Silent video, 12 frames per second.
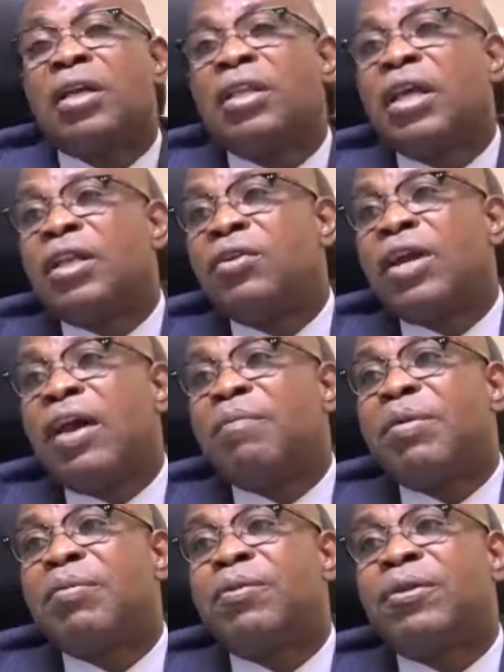Then you have
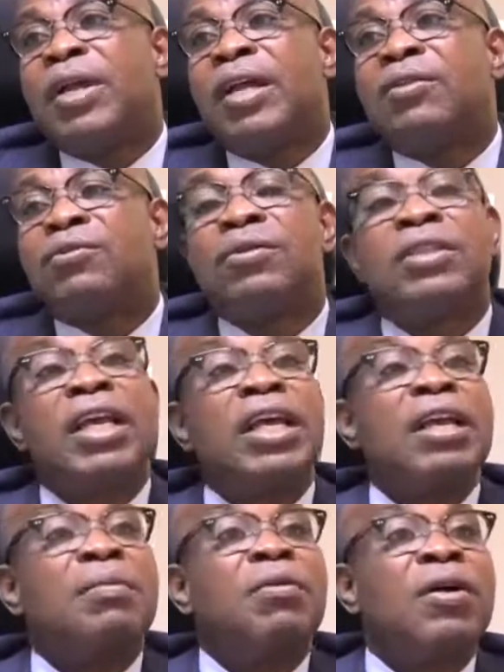people that will take
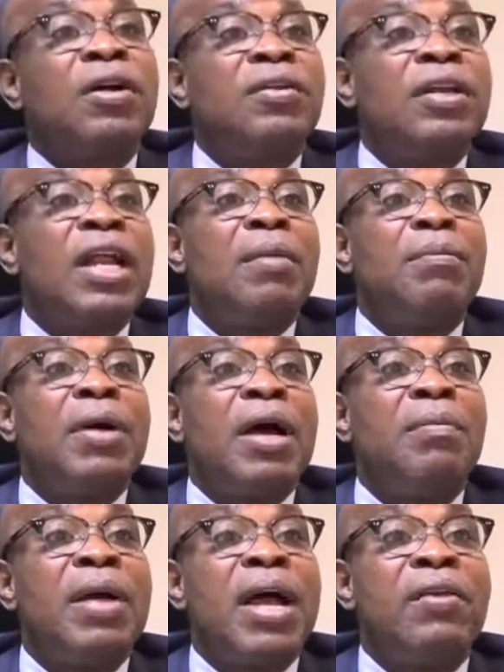a 100 ampere
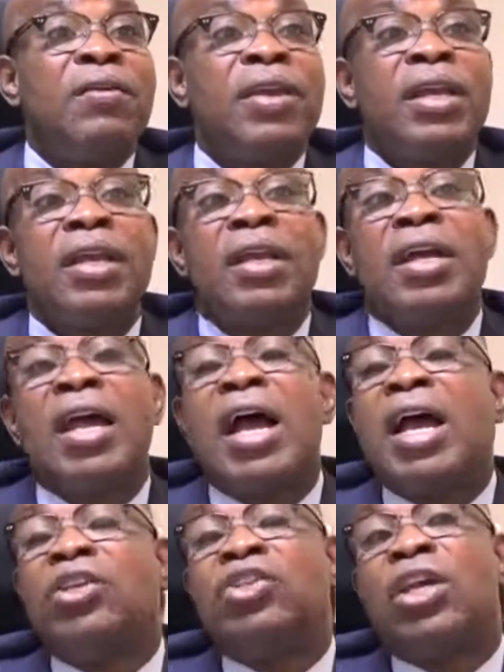battery
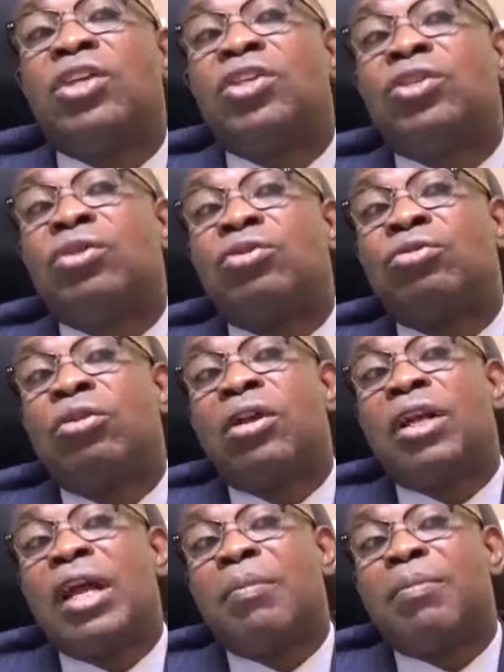and change it to
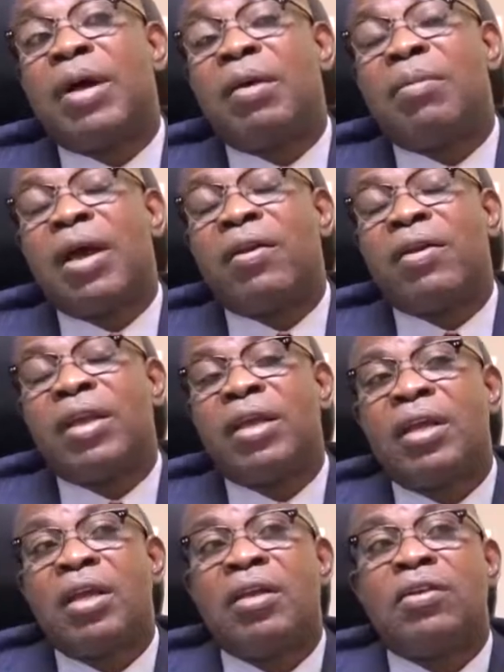200 ampere battery.
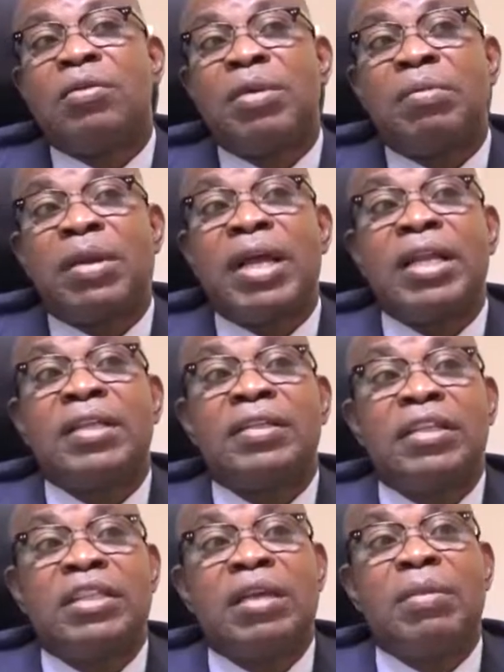Remember that the
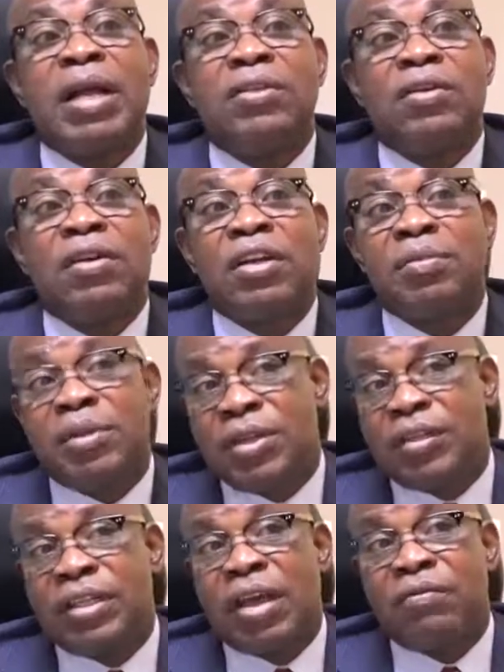system has already been
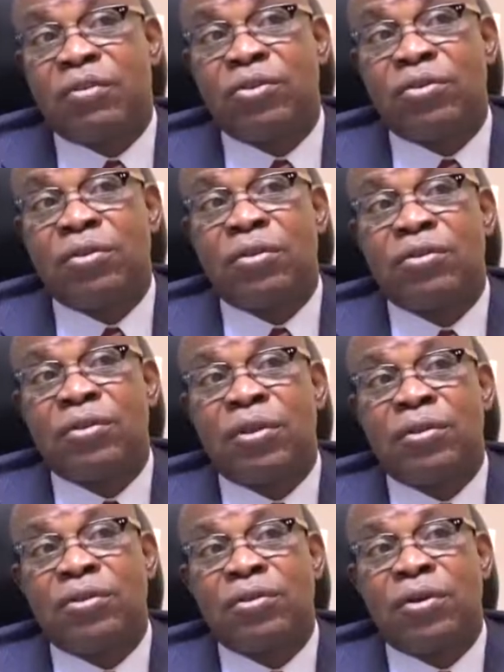designed for
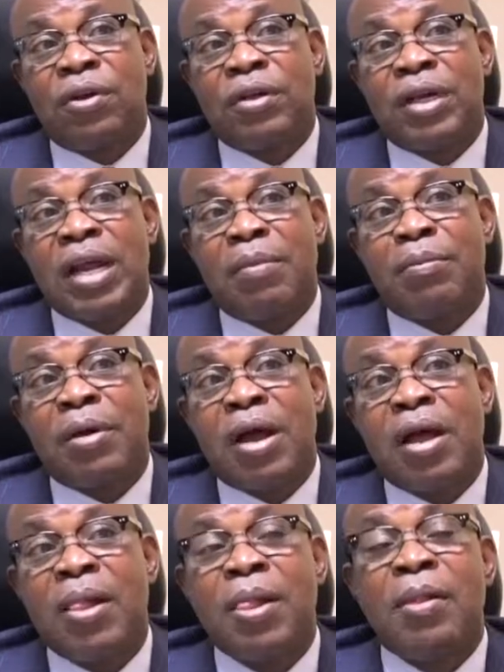200
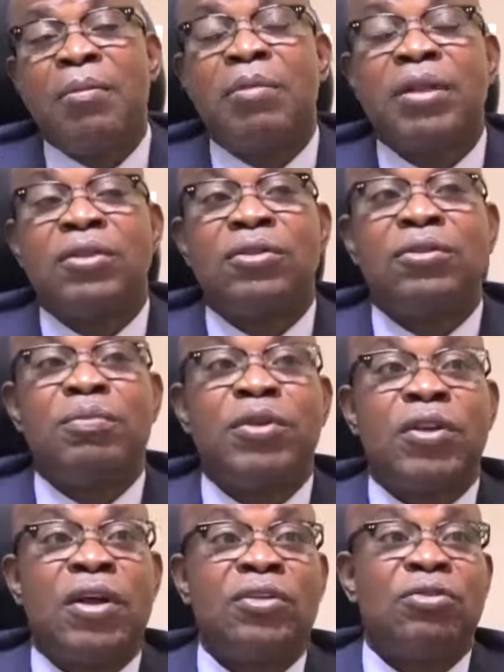ampere, but
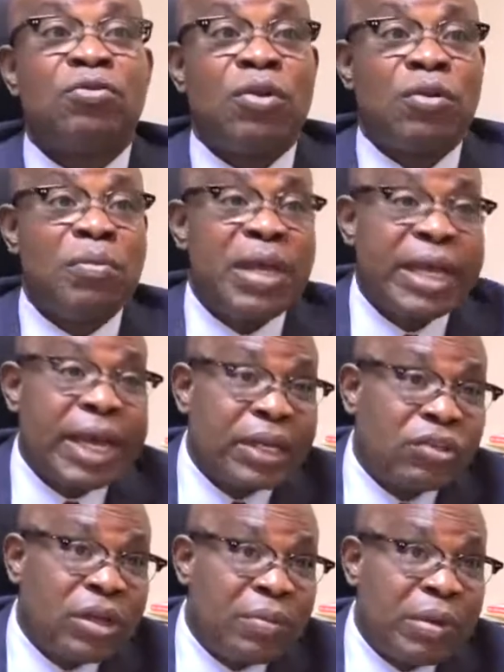because you want to make
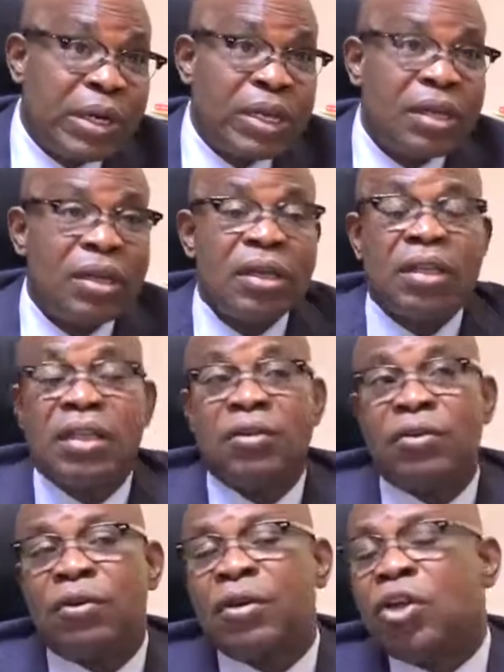extra money, then
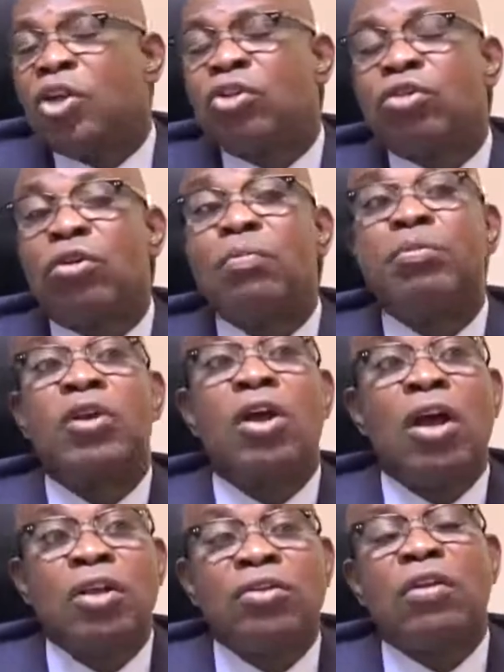you go. So
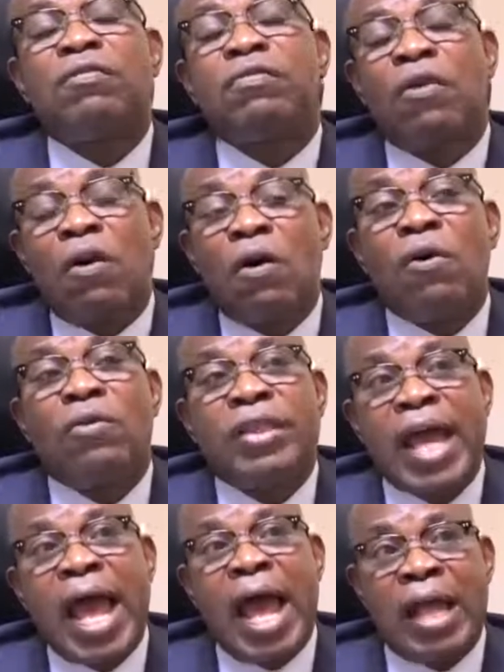because of all
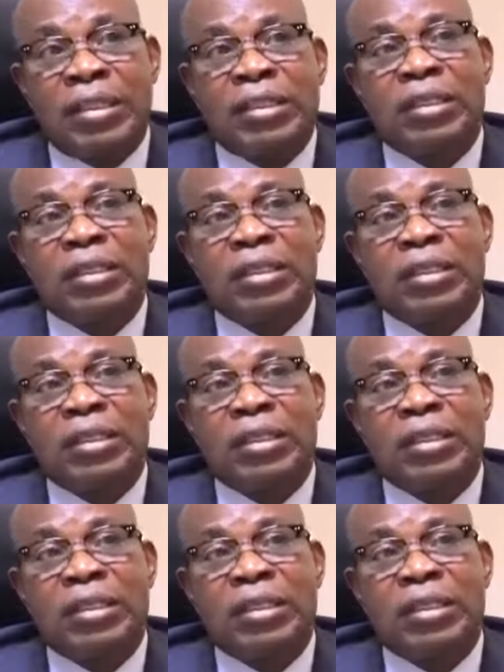that,